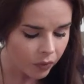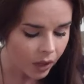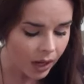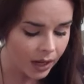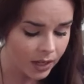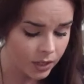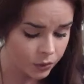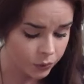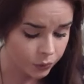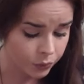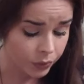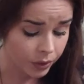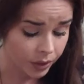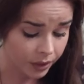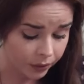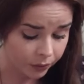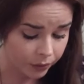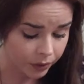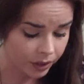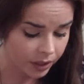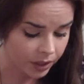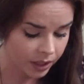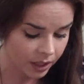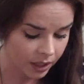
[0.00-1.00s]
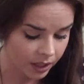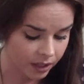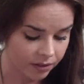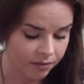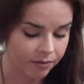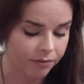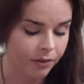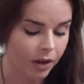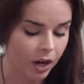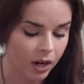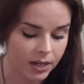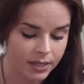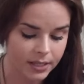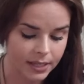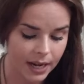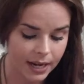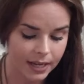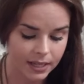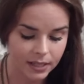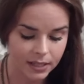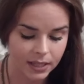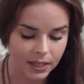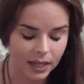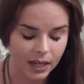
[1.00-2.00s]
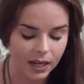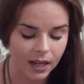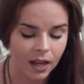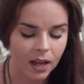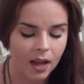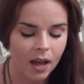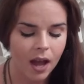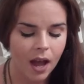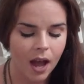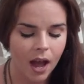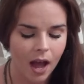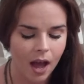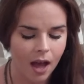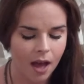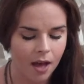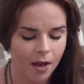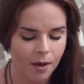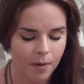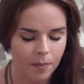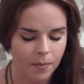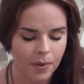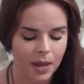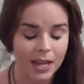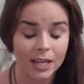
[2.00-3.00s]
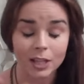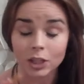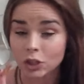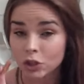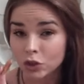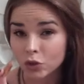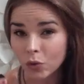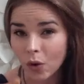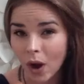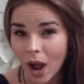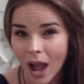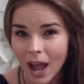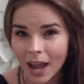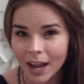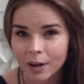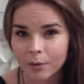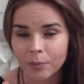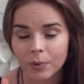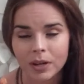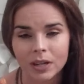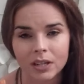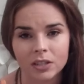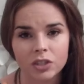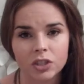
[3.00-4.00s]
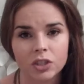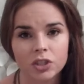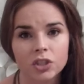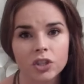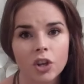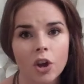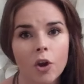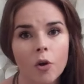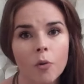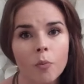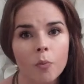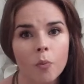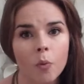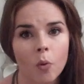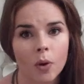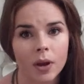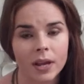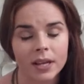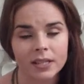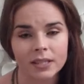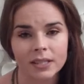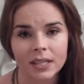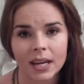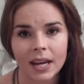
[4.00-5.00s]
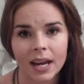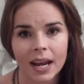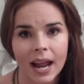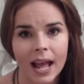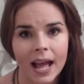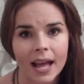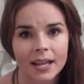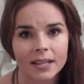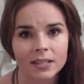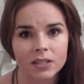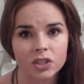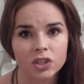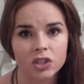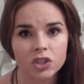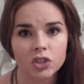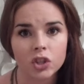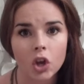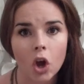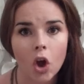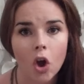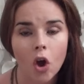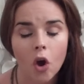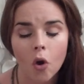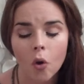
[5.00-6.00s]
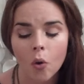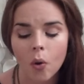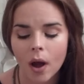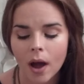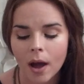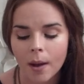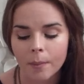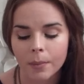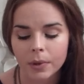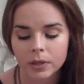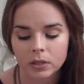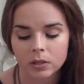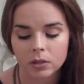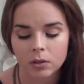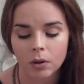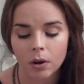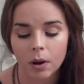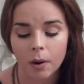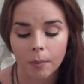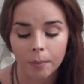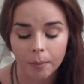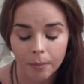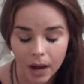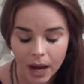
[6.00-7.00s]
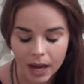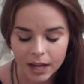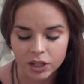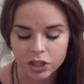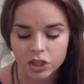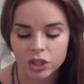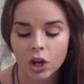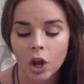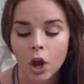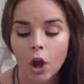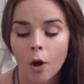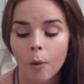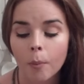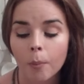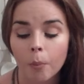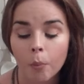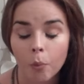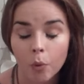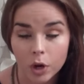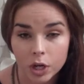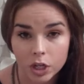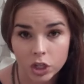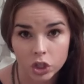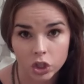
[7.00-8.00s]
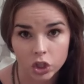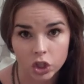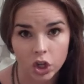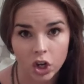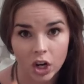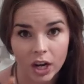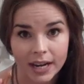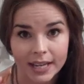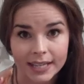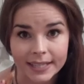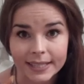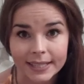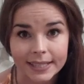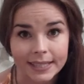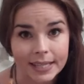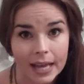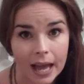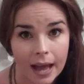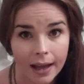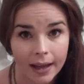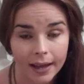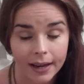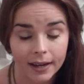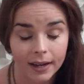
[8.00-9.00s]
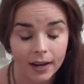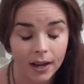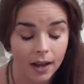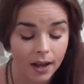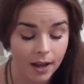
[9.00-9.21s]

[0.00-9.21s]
It's really, really good, very tasty. Um, it's dried, but it's so moist, and it has so um, much, much moisture inside.